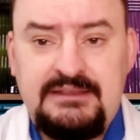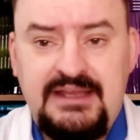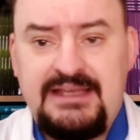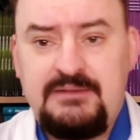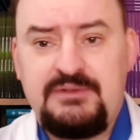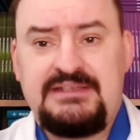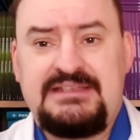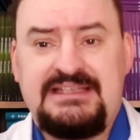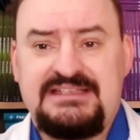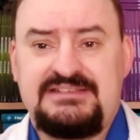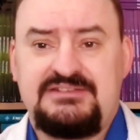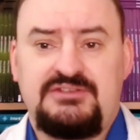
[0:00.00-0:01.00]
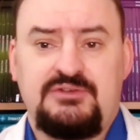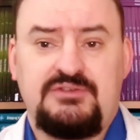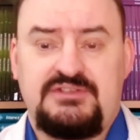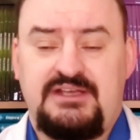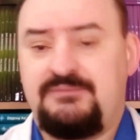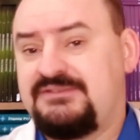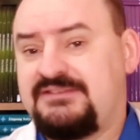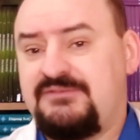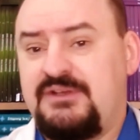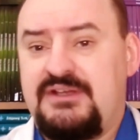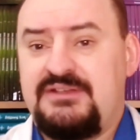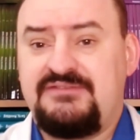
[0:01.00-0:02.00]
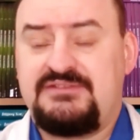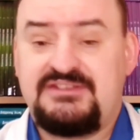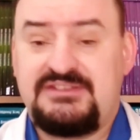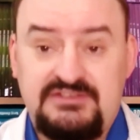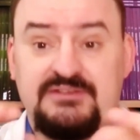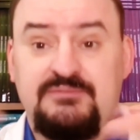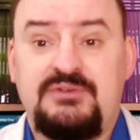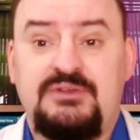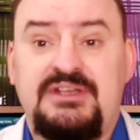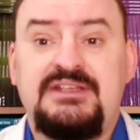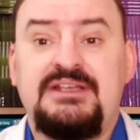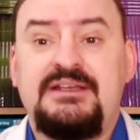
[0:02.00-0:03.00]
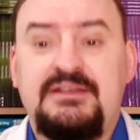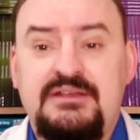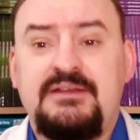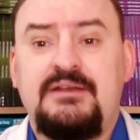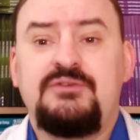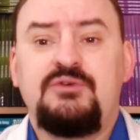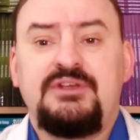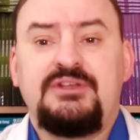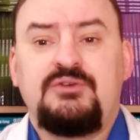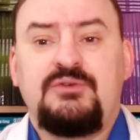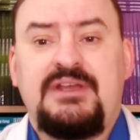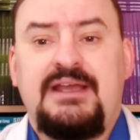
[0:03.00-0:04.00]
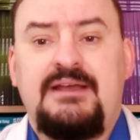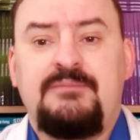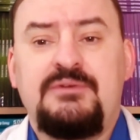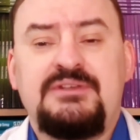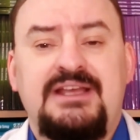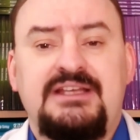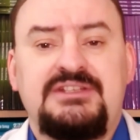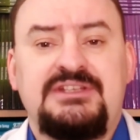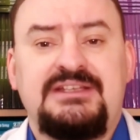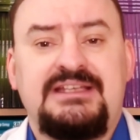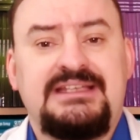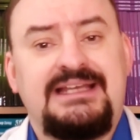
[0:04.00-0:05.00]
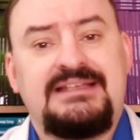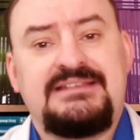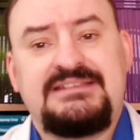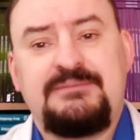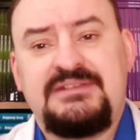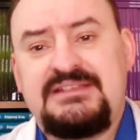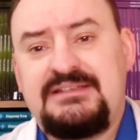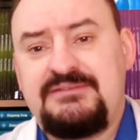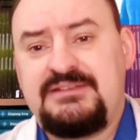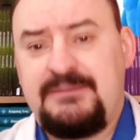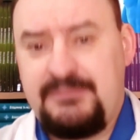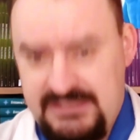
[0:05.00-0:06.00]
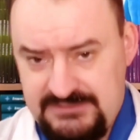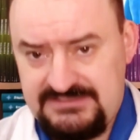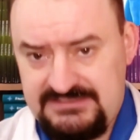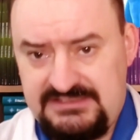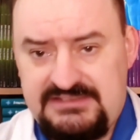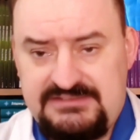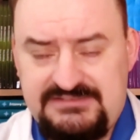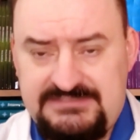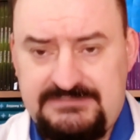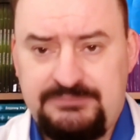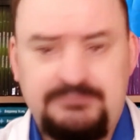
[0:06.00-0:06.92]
And with these two types of artificial immunity, you can create protection against specific pathogens.